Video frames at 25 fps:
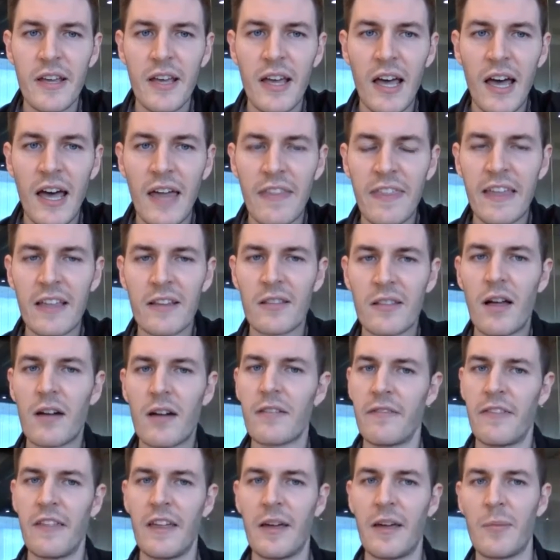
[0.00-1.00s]
I think a lot
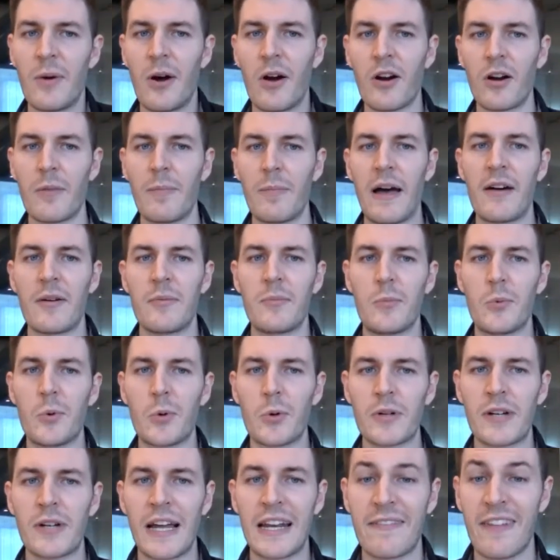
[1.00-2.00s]
of them are about
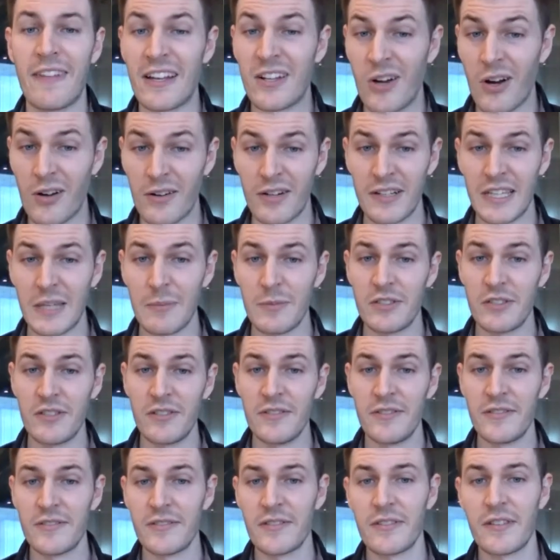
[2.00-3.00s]
more kind of iconic
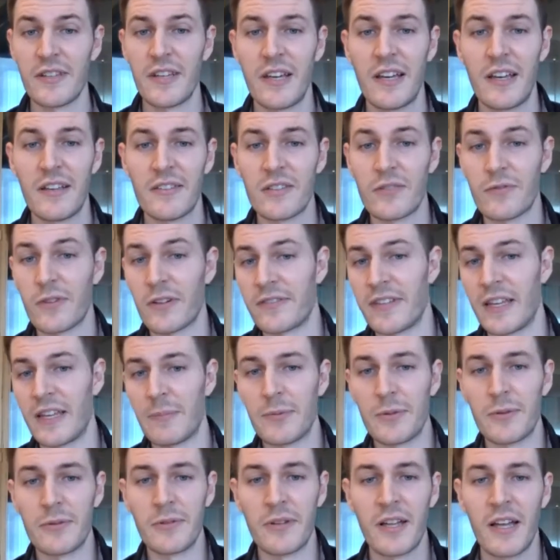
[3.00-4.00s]
images. So for
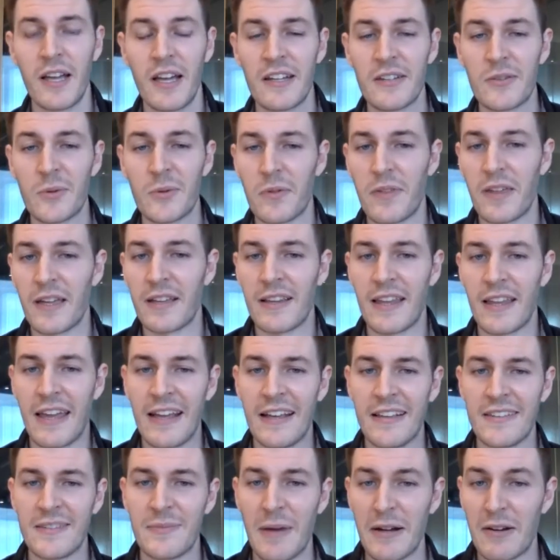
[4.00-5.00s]
example, Dorothea
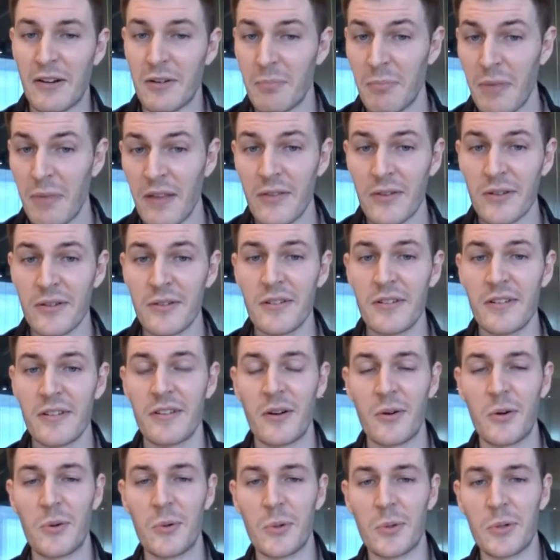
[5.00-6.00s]
Lange's Migrant Mother,
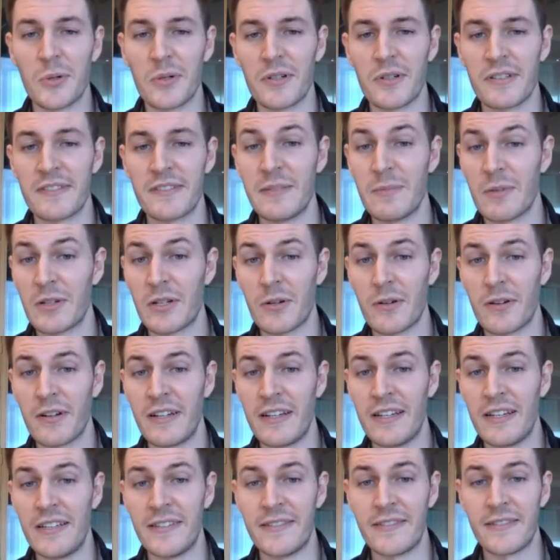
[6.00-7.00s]
or Tim
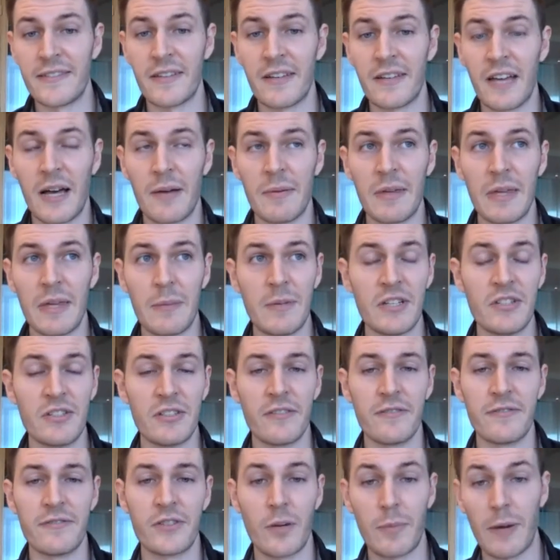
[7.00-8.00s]
McCurry's image
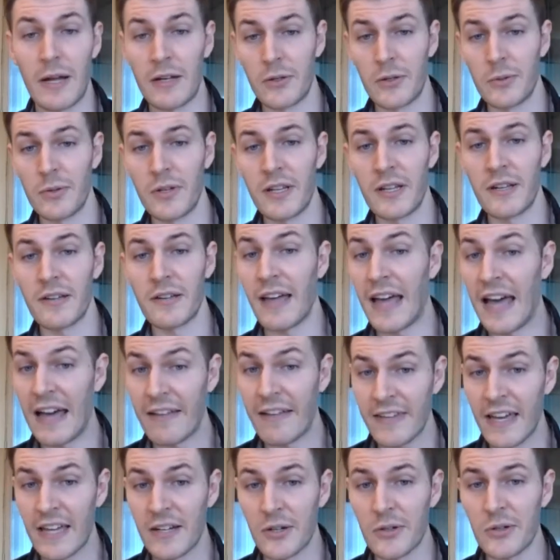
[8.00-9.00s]
of Sharbat Gula,
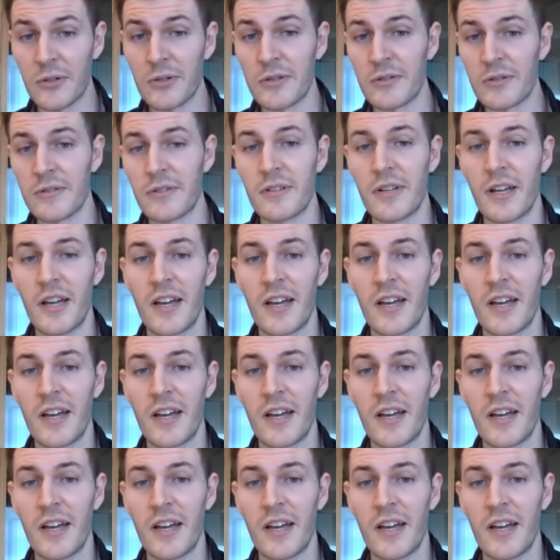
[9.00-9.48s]
Afghan Girl,